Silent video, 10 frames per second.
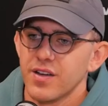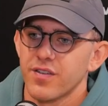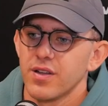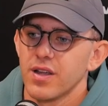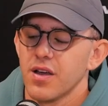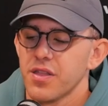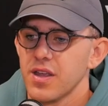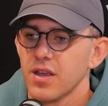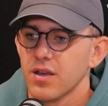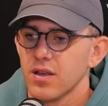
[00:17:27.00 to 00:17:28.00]
definitely. I
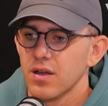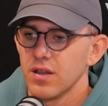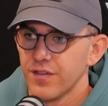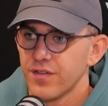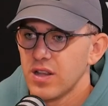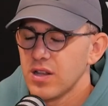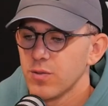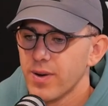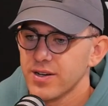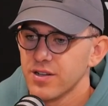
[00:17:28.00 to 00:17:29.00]
think and you
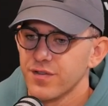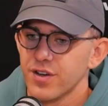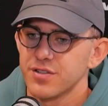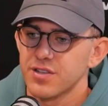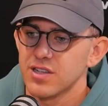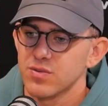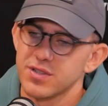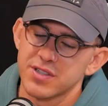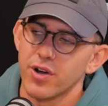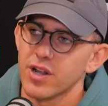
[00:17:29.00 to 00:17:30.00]
look back to the first test
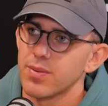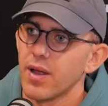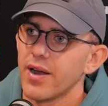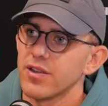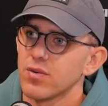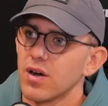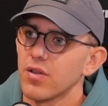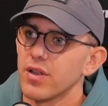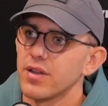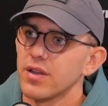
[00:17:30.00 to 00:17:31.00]
with Scotty playing as
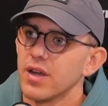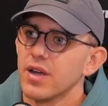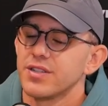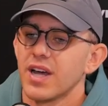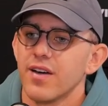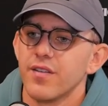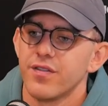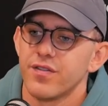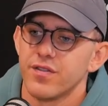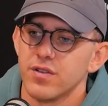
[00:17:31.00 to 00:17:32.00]
well, that to
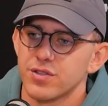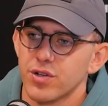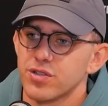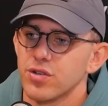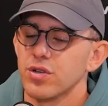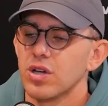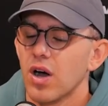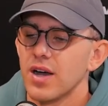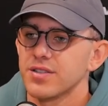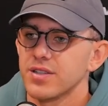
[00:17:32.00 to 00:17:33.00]
have sort of two
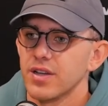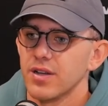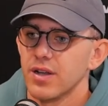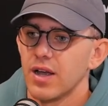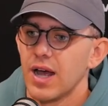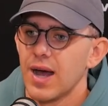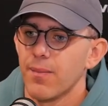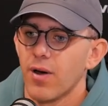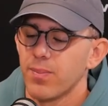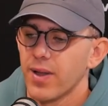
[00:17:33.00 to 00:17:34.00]
guys that
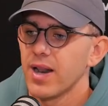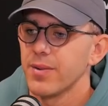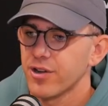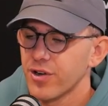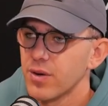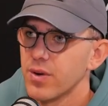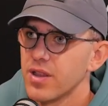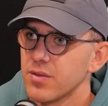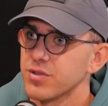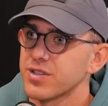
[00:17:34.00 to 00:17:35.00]
I'd played a bit of cricket
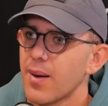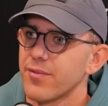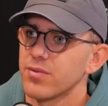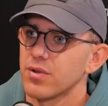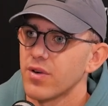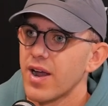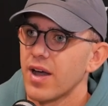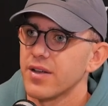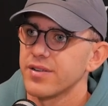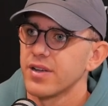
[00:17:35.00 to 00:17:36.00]
with and was comfortable
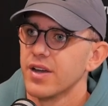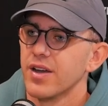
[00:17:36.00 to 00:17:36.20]
around,